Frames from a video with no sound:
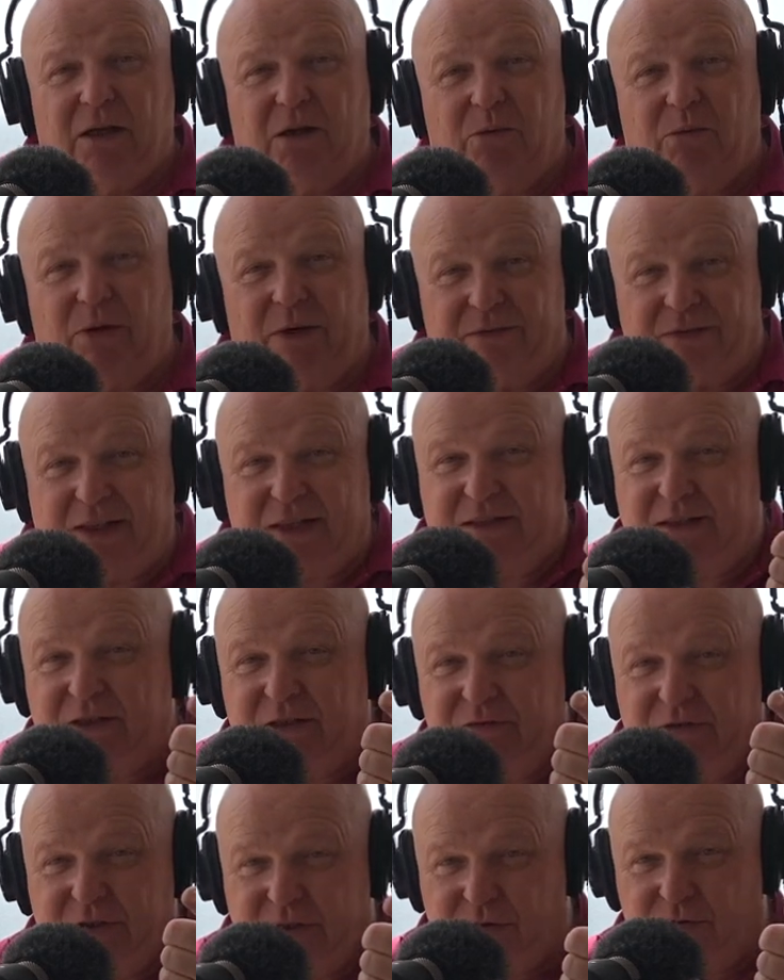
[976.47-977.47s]
Well, if that
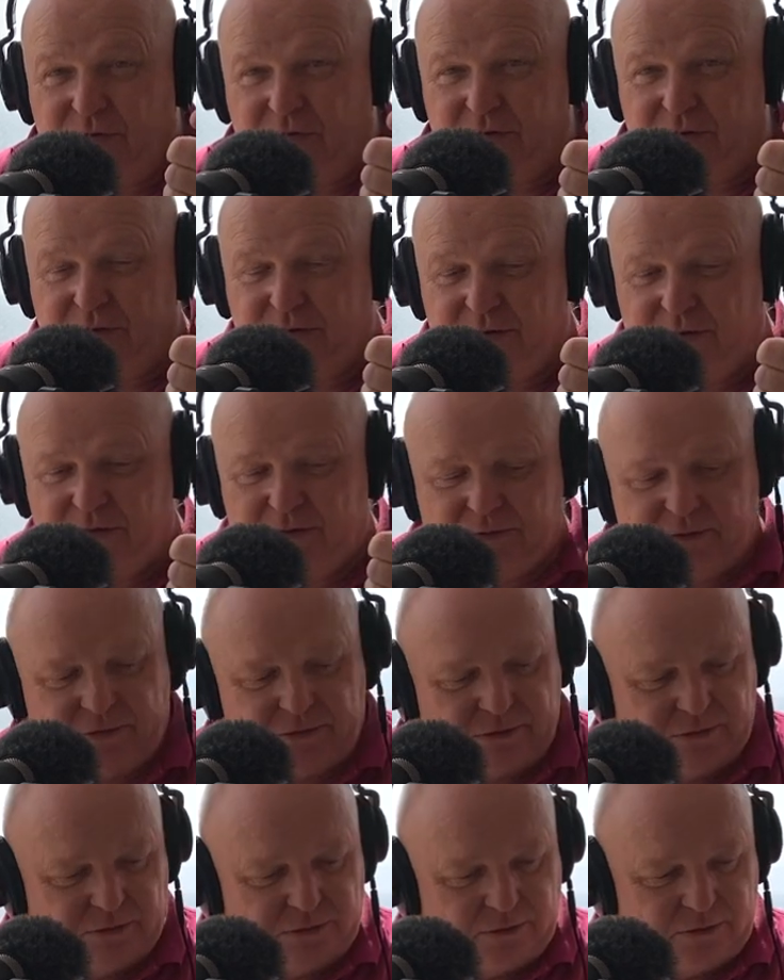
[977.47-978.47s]
didn't record...
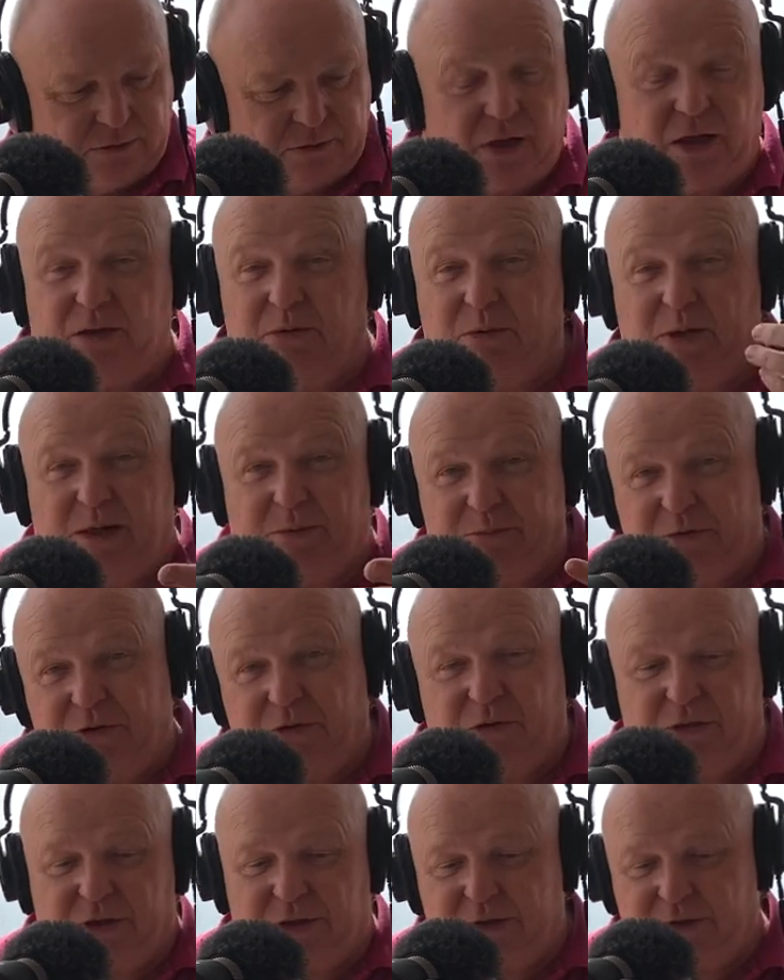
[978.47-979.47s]
Oh, well, I'm
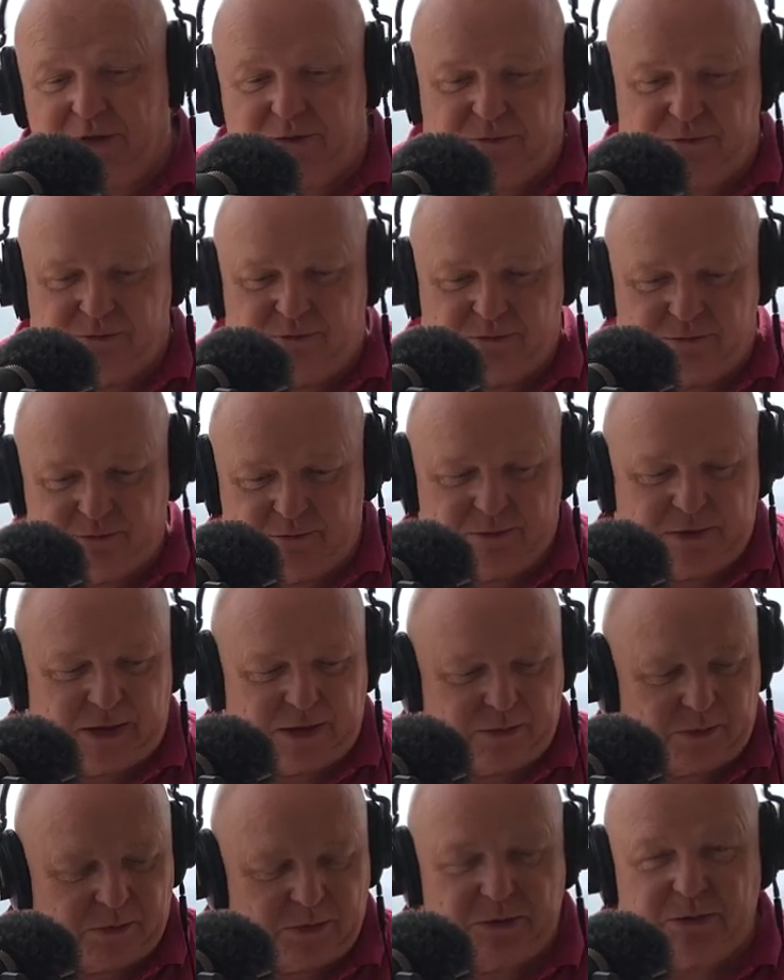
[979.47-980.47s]
talking to you
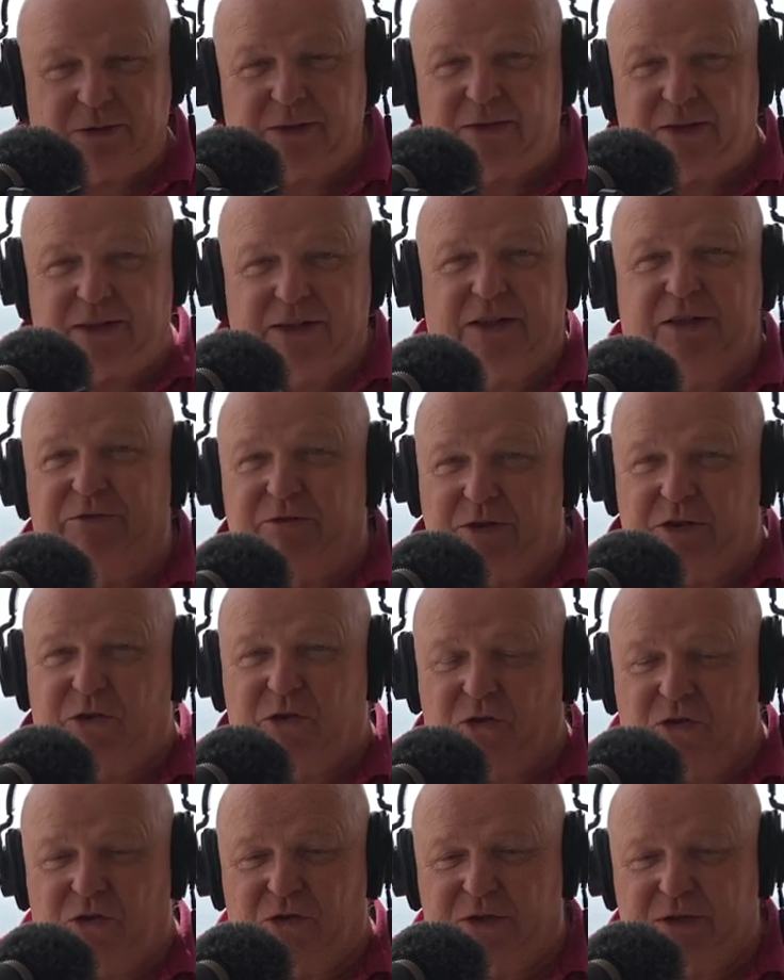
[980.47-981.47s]
anyway, but if that didn't
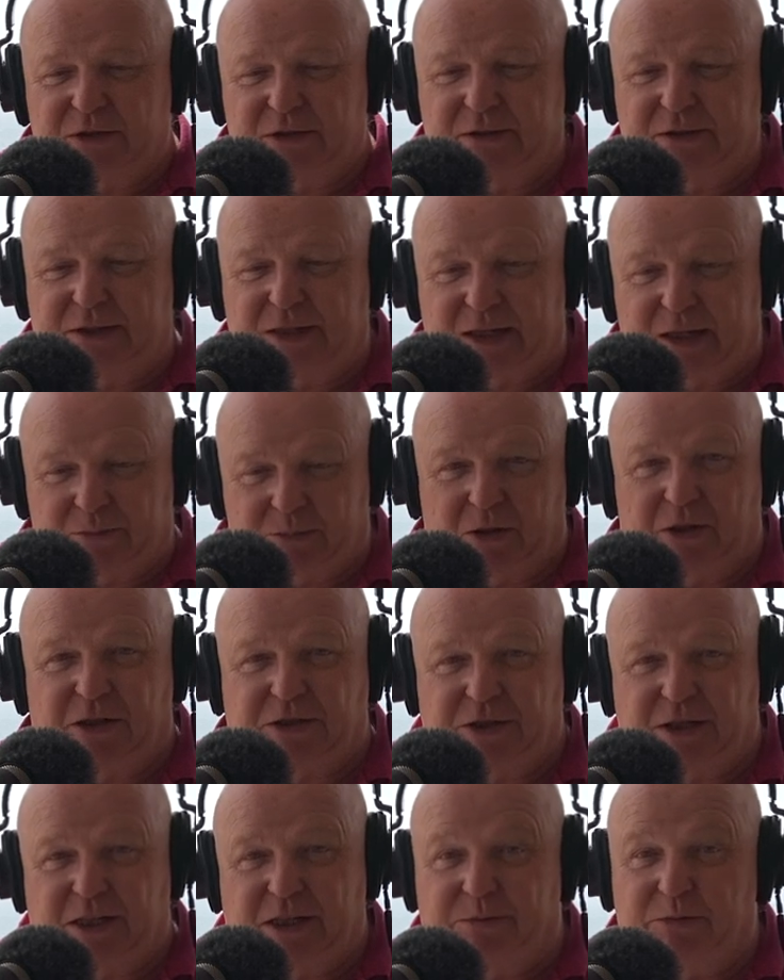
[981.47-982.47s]
record, then I
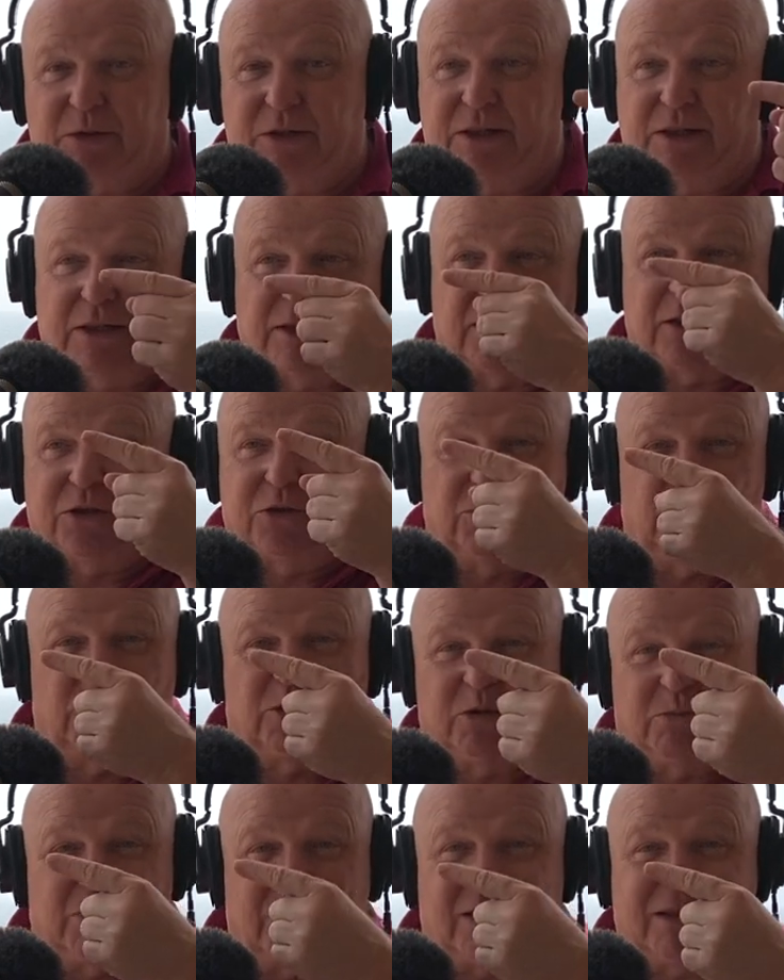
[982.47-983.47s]
apologise. But
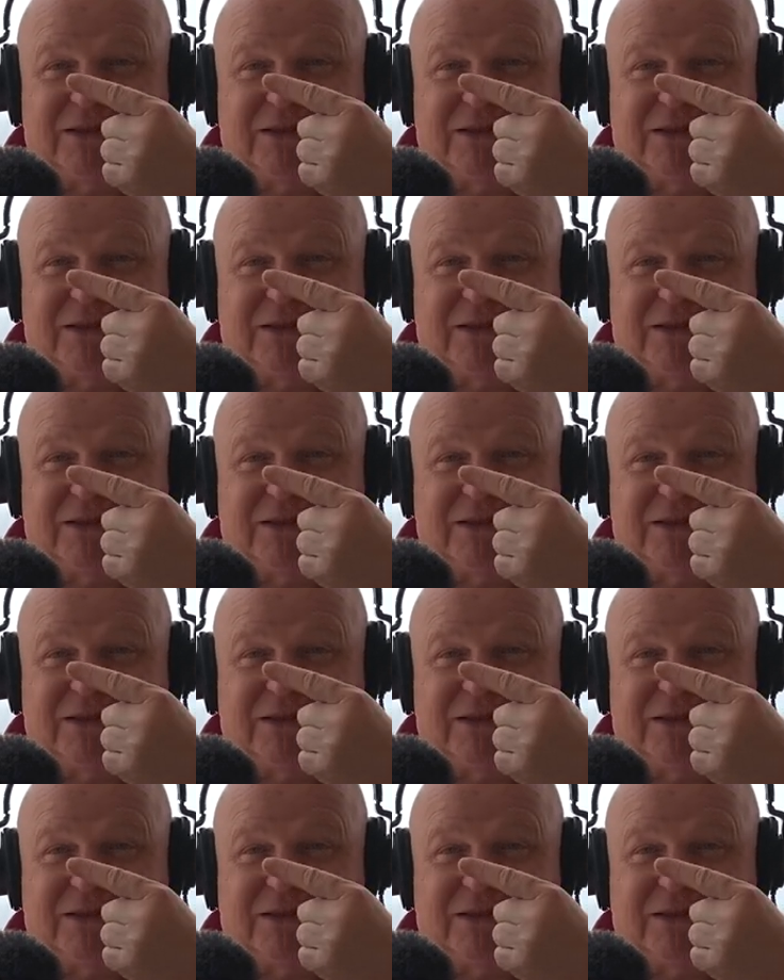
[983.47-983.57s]
Google might